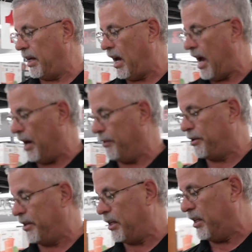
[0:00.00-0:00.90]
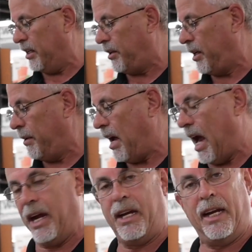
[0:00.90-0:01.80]
got a high resistance,
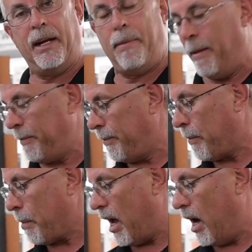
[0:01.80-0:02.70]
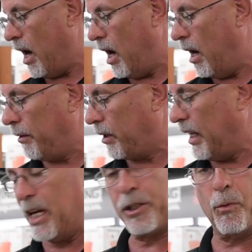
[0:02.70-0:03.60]
high heat,
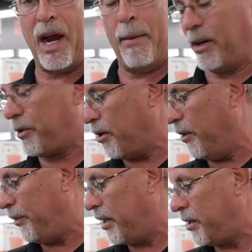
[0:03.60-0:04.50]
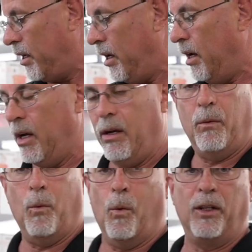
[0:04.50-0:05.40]
glass ceramic surface,
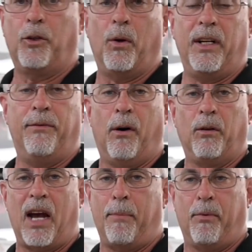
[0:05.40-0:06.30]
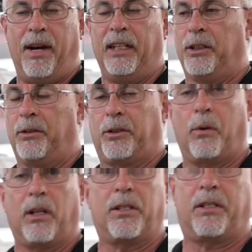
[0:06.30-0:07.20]
120 volt operation, so